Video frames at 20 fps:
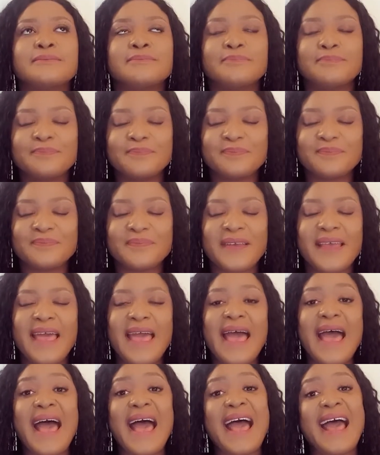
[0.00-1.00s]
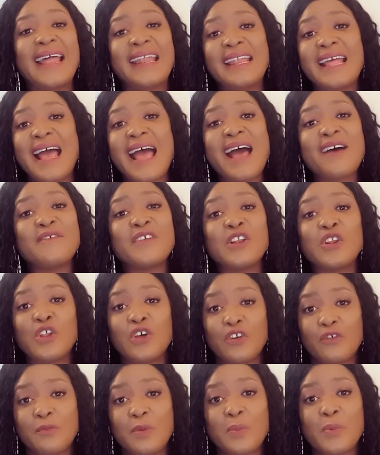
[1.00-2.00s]
I have a
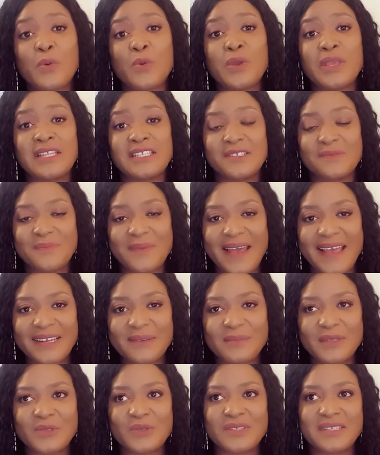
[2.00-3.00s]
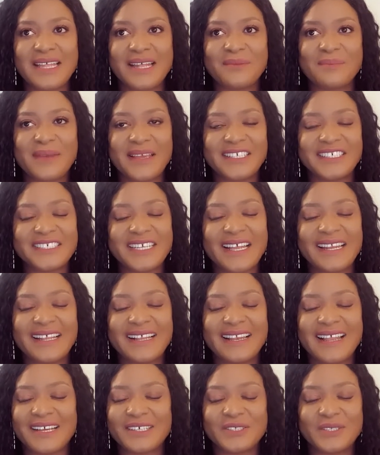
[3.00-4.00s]
lot of people who inspired me to start my
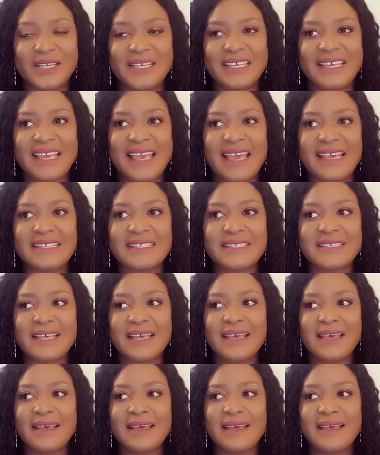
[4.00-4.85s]
channel, actually, guys.